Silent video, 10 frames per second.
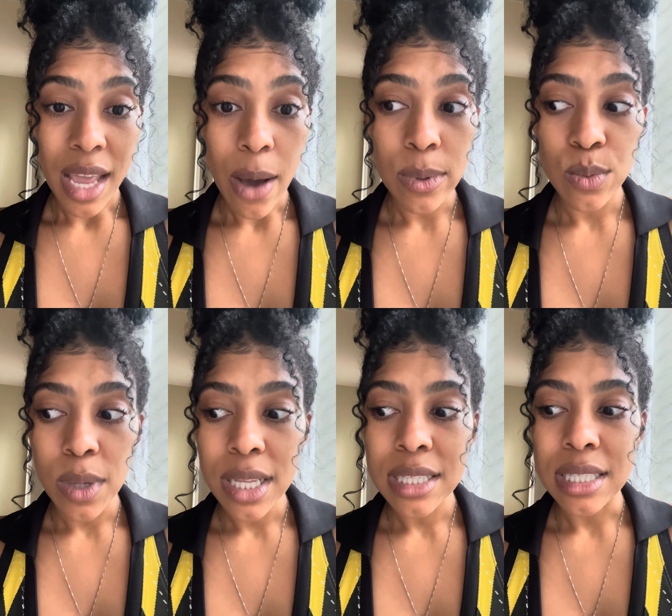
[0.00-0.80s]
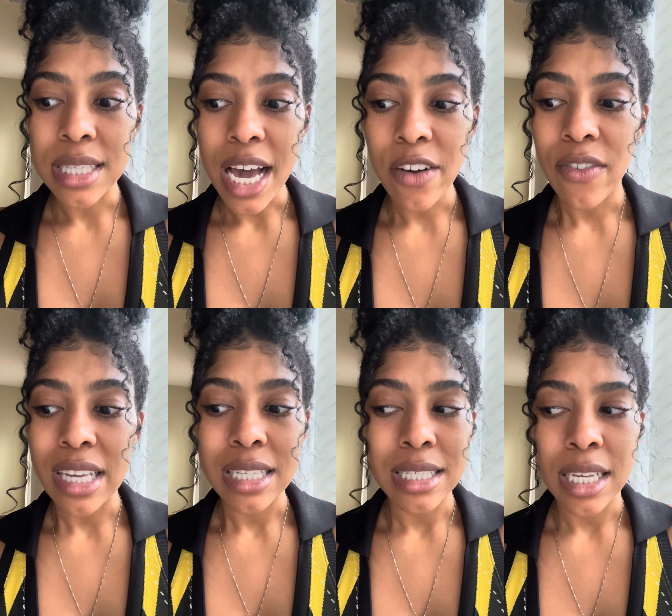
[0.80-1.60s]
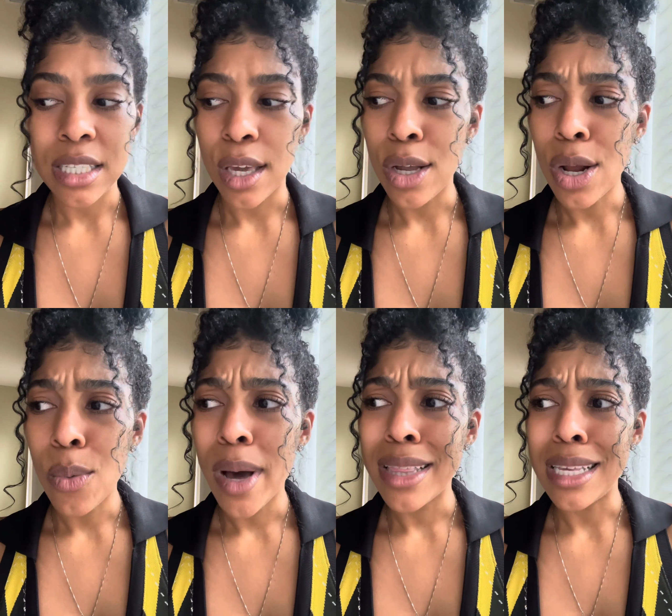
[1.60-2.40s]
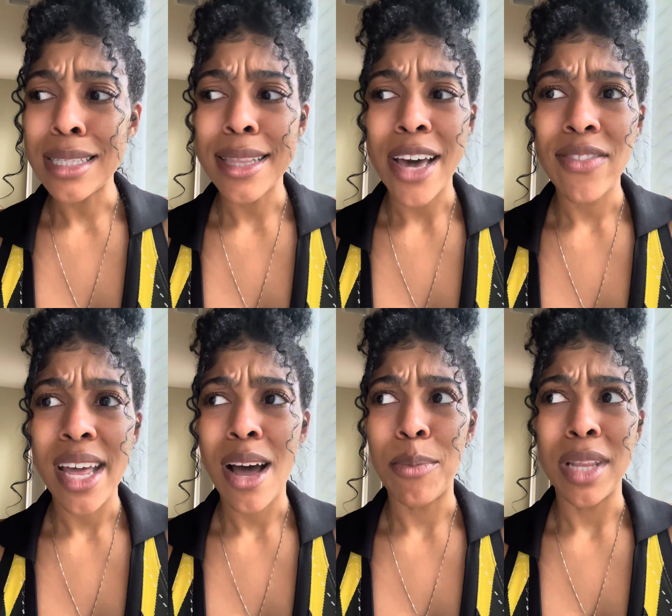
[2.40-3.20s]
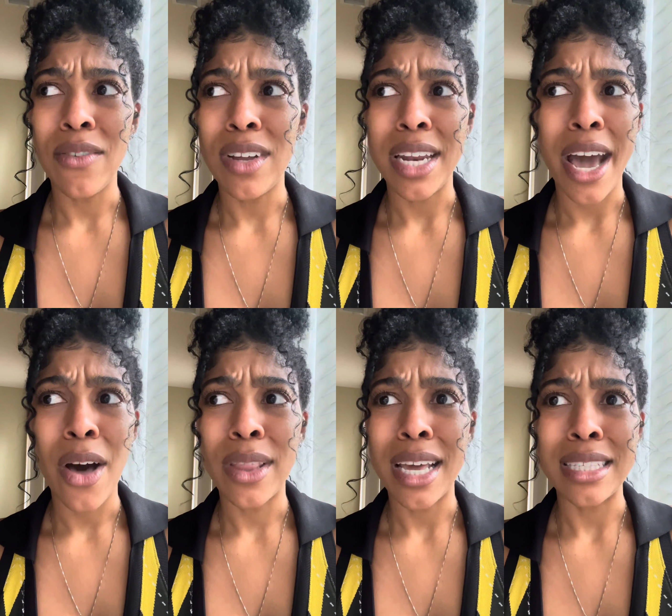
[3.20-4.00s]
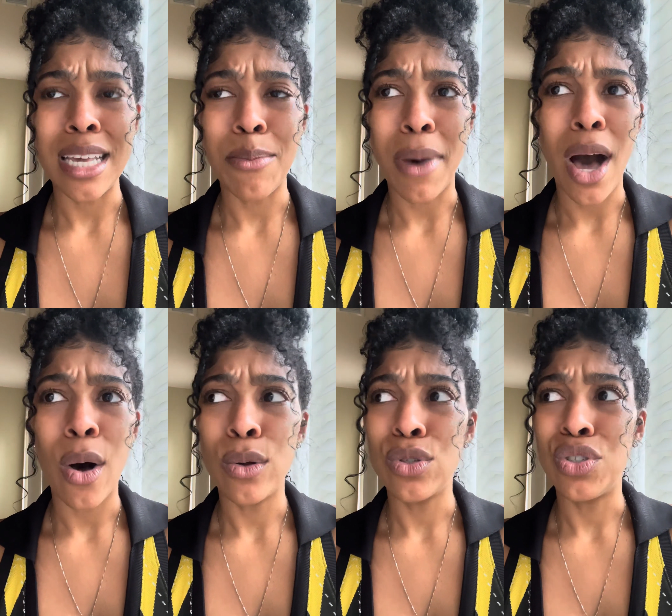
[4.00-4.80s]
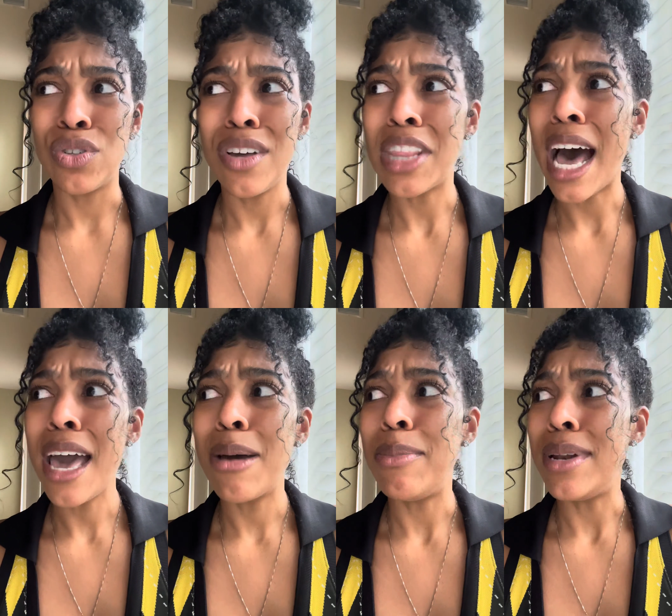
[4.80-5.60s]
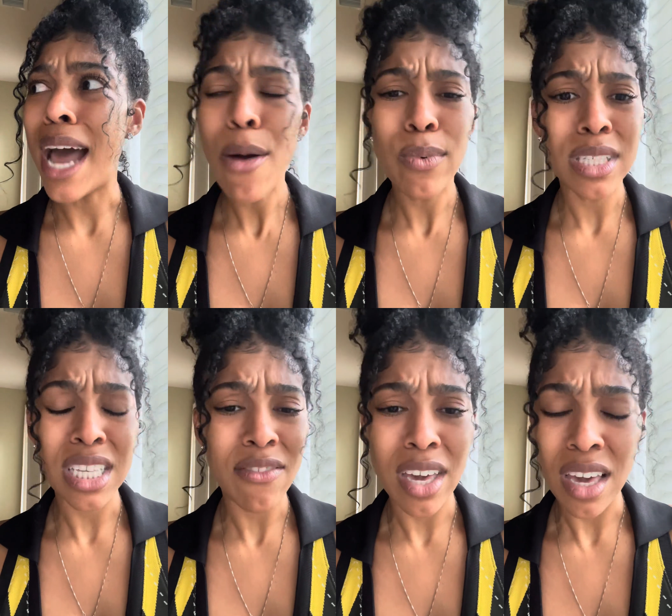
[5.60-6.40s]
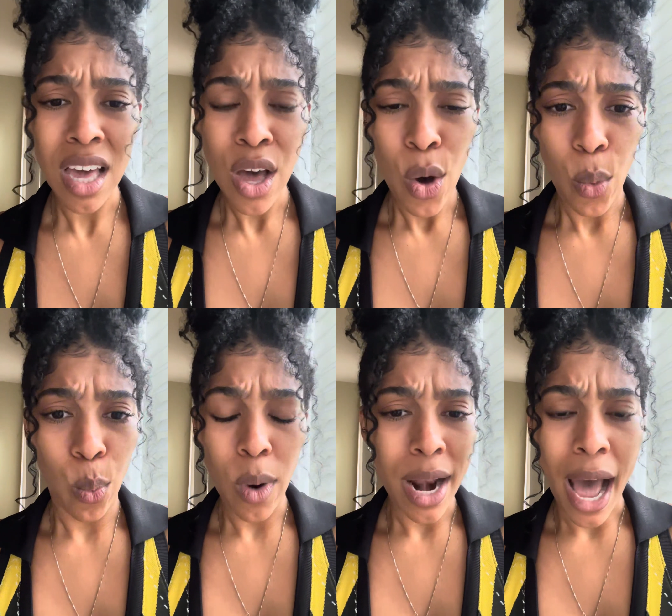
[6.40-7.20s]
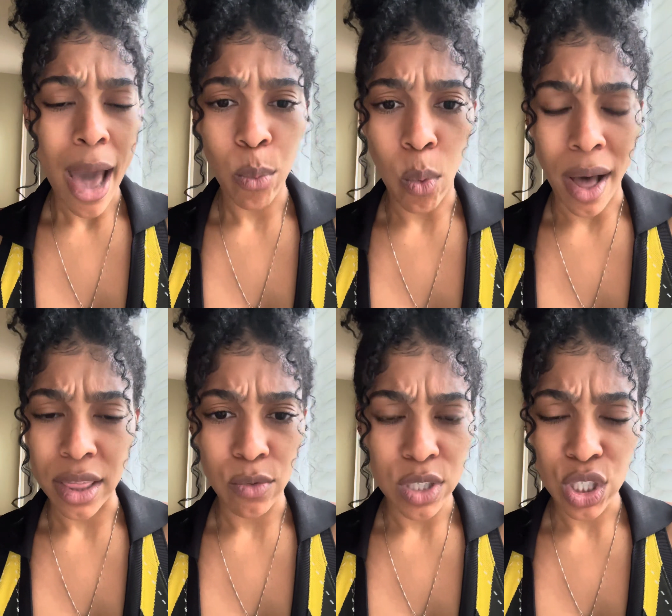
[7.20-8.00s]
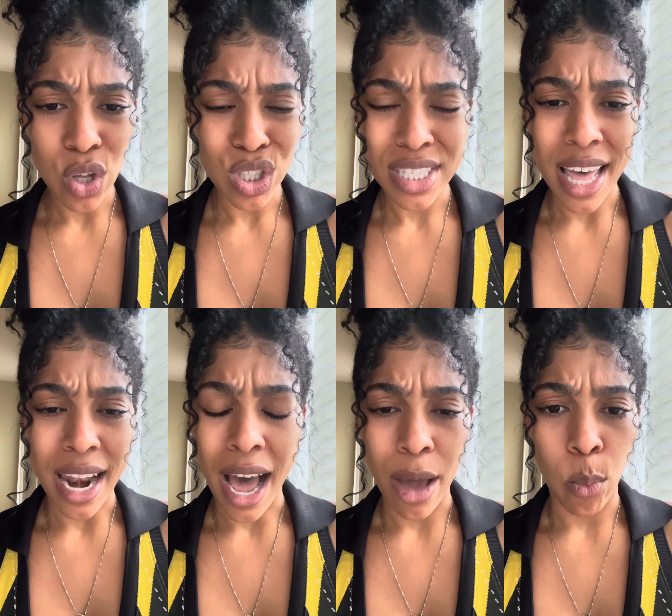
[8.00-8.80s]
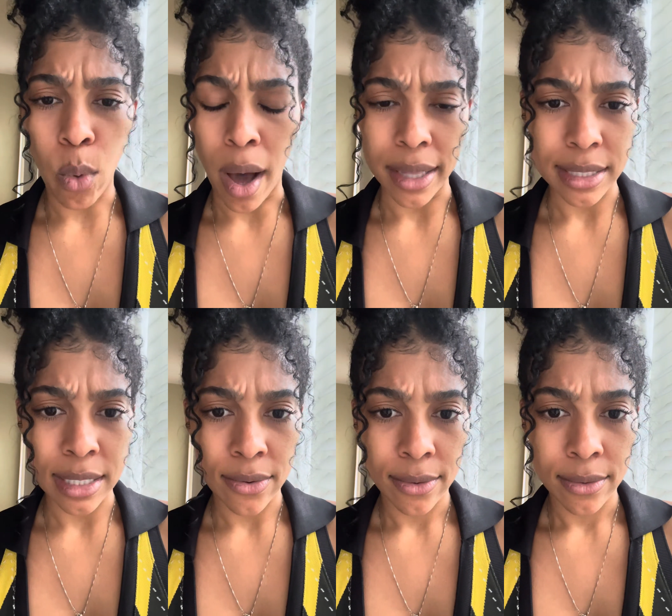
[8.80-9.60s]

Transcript: I was willing to sacrifice because I said, you know what, this life that I'm living now that's in my own strength, I am not receiving what I want, the results that I want